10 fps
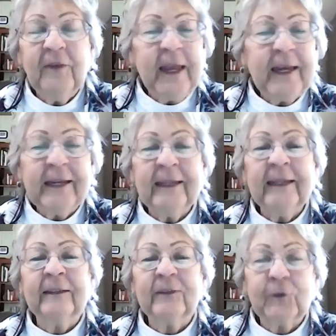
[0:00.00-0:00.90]
they can
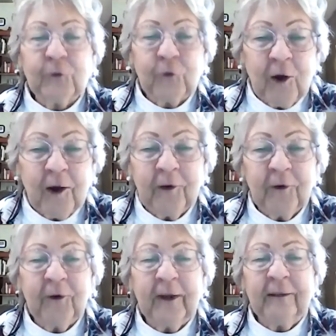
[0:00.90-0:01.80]
get
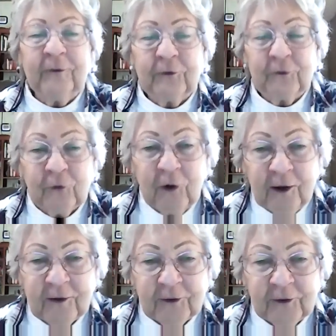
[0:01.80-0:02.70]
stronger and
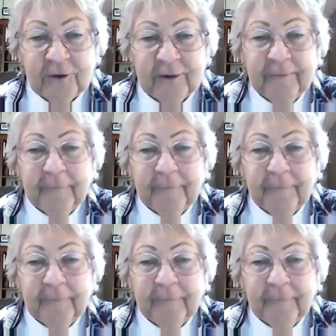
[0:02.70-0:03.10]
stronger